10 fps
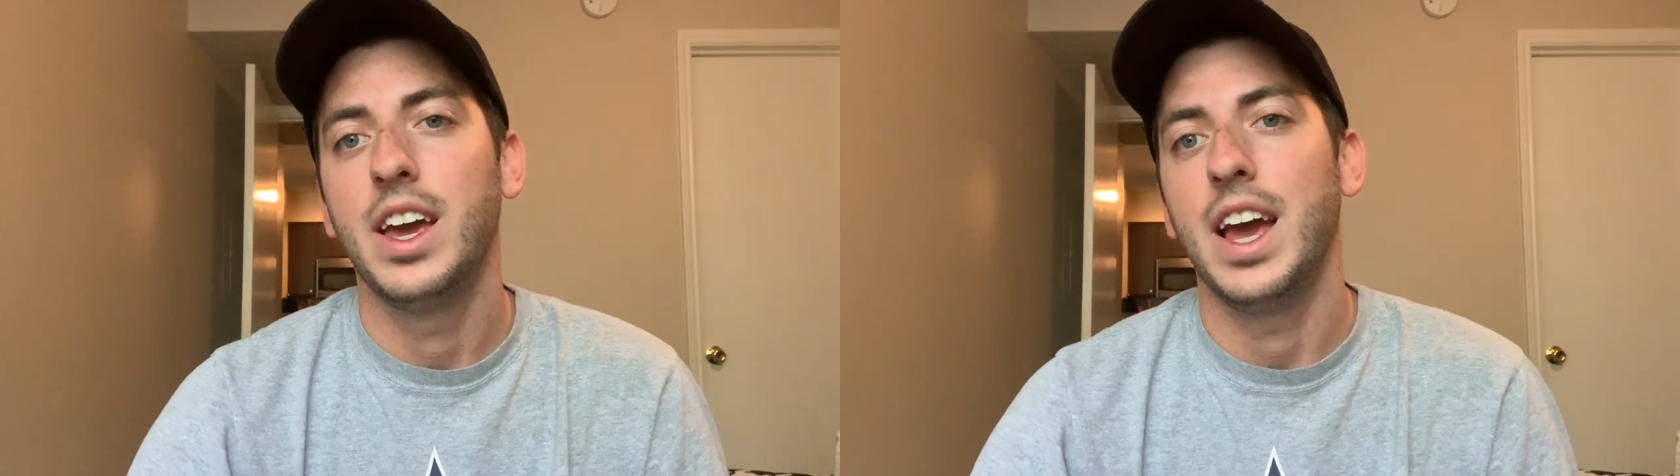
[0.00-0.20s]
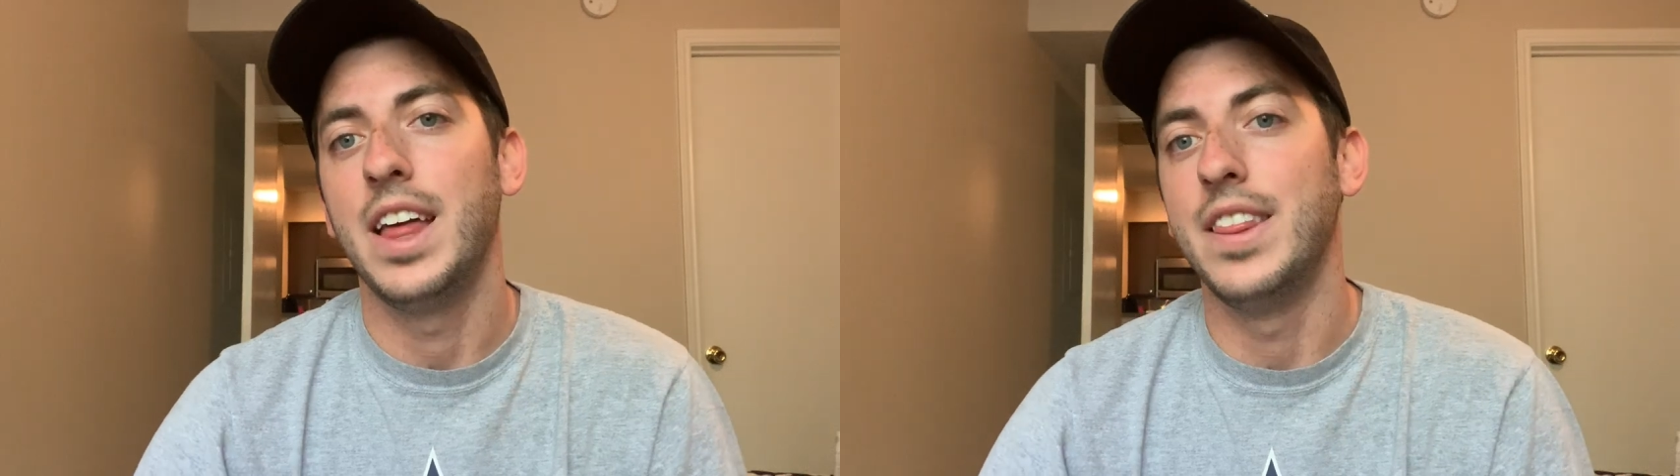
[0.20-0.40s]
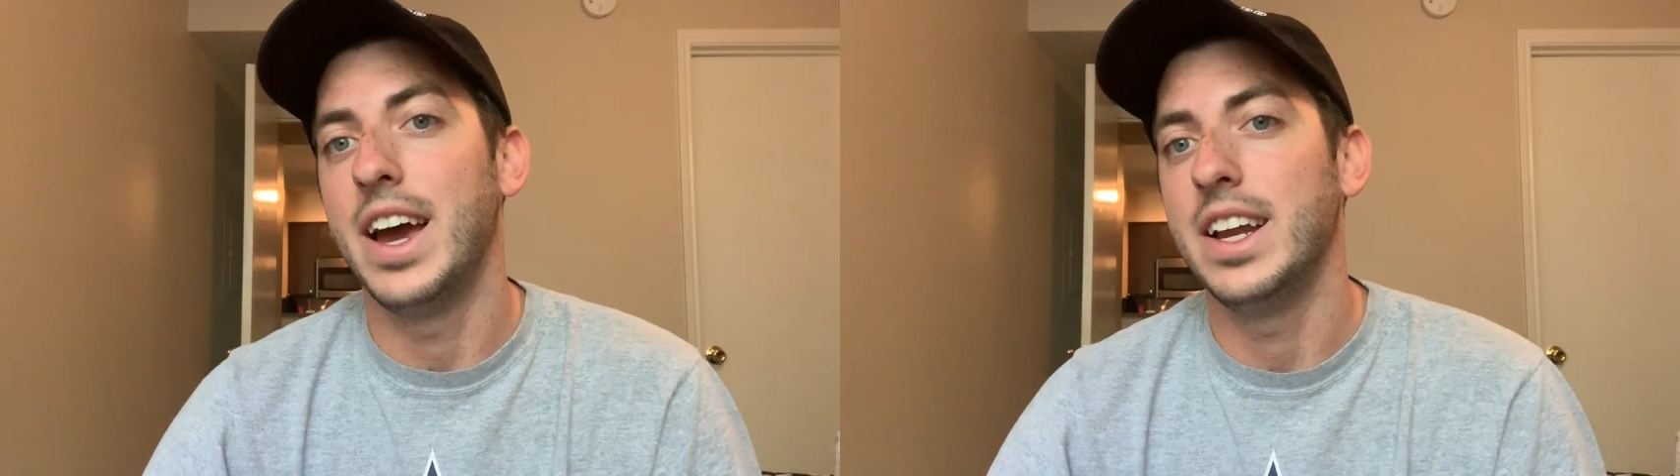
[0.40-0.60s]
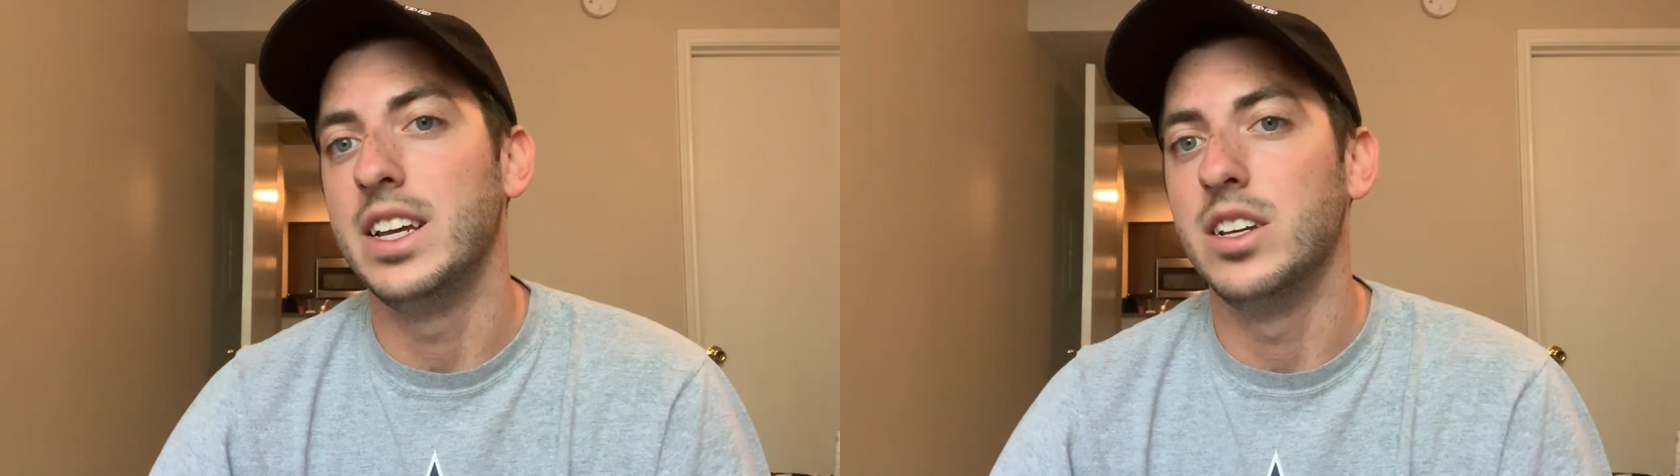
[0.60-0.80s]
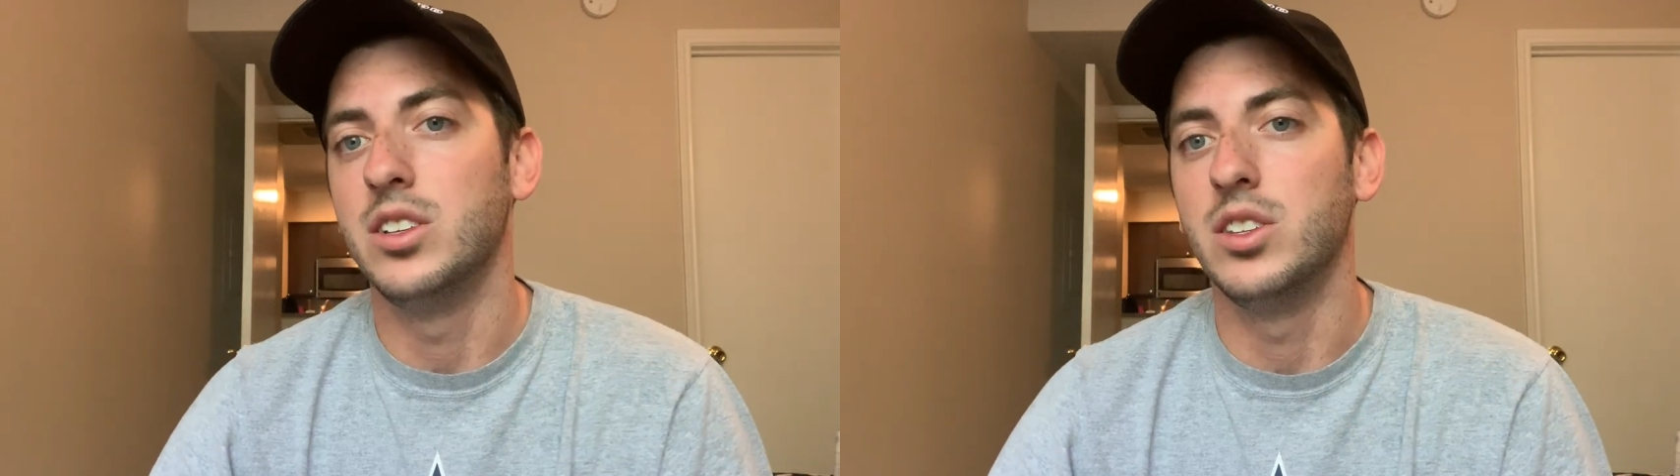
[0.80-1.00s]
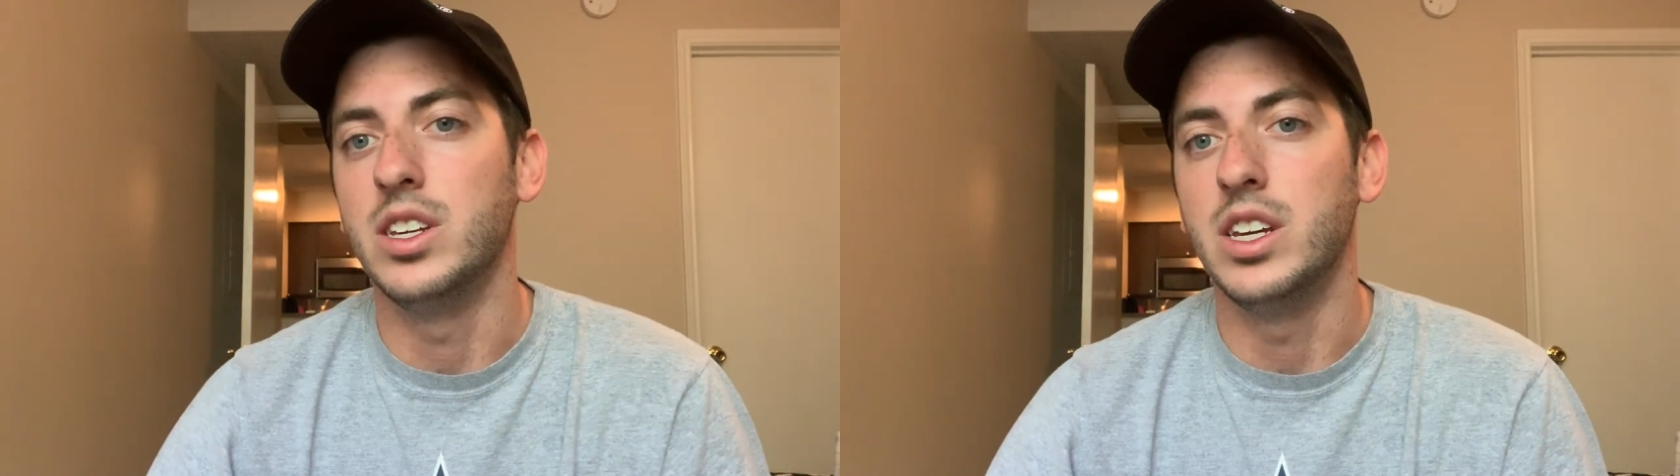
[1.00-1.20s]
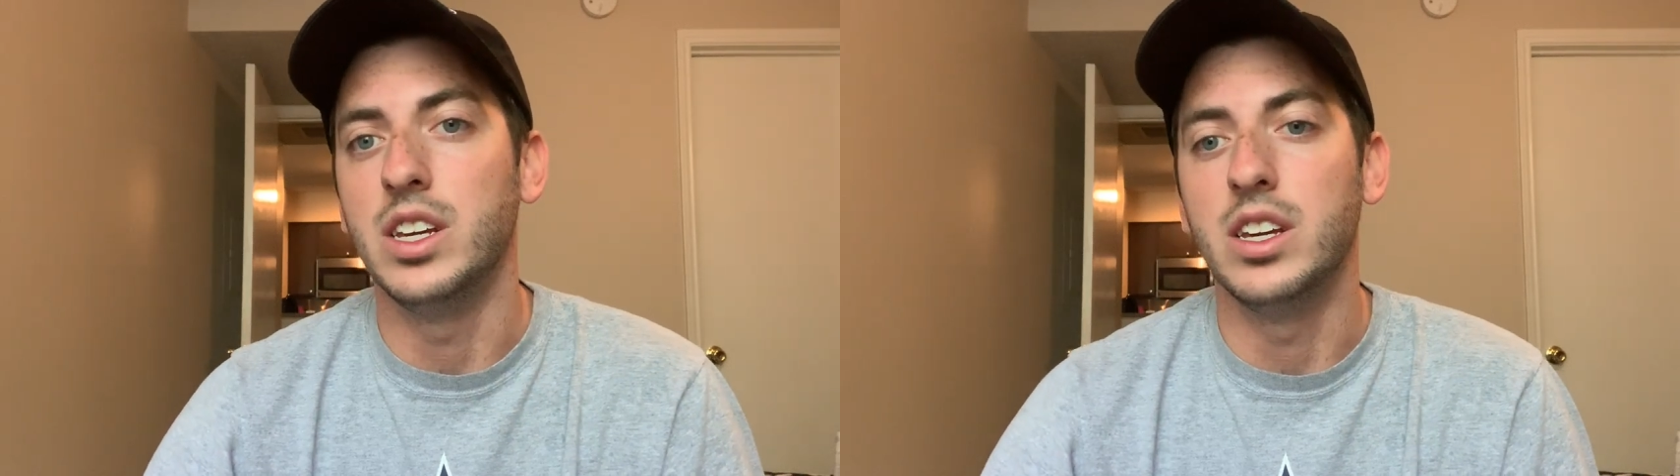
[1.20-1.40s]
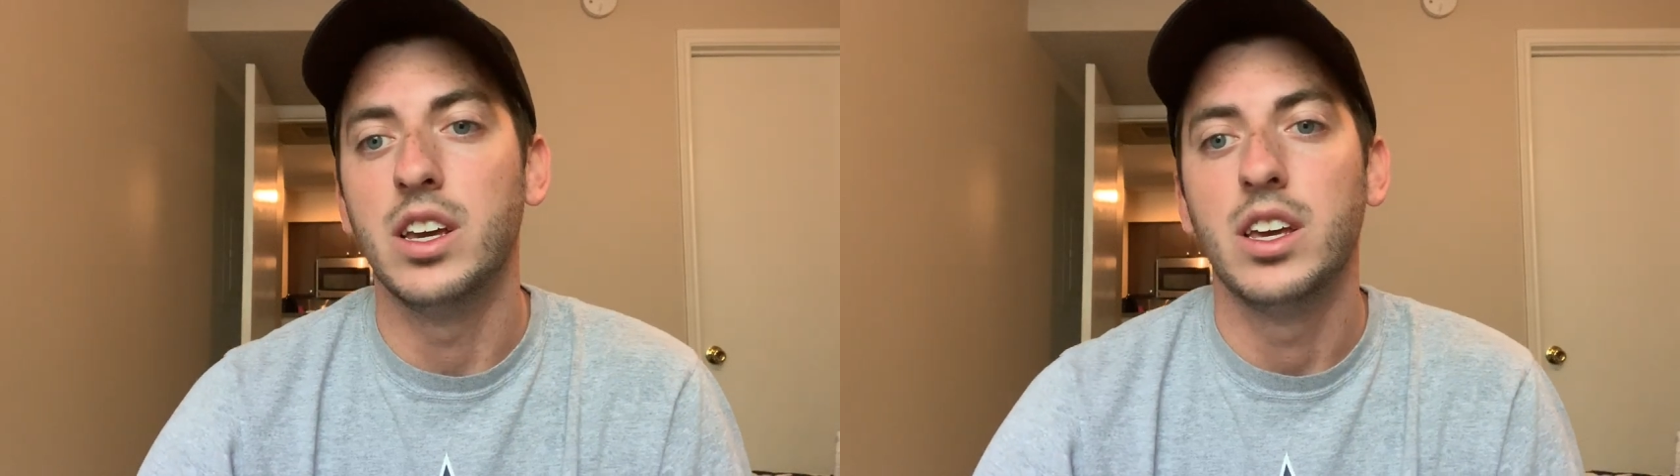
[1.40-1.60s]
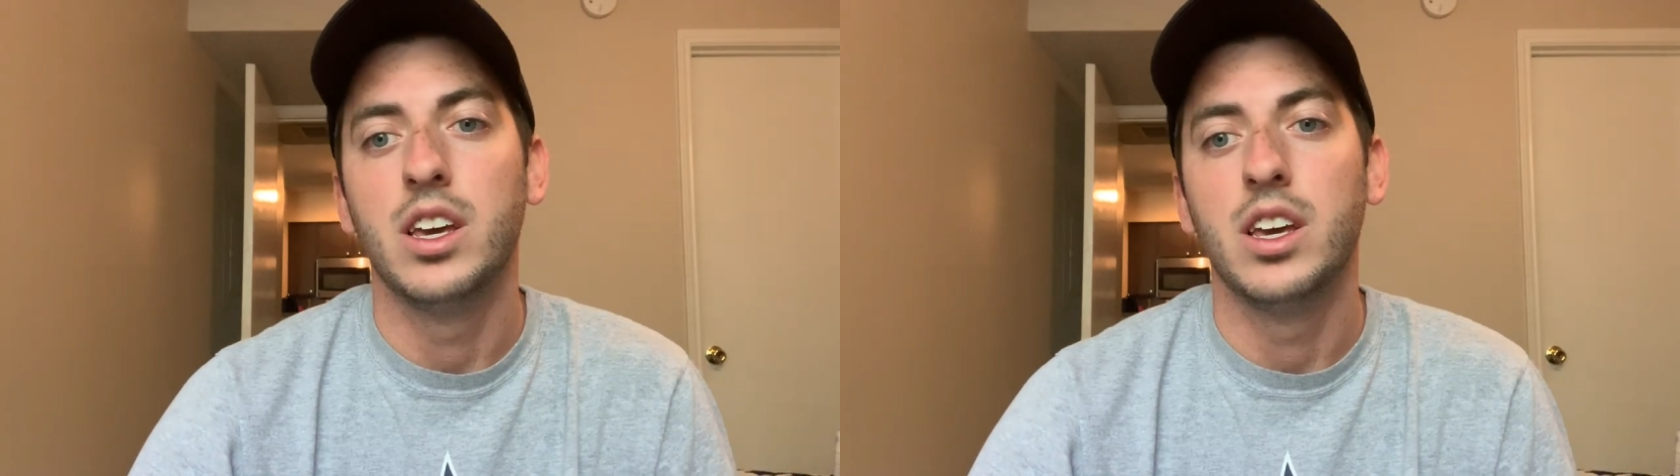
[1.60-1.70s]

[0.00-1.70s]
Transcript: and that is the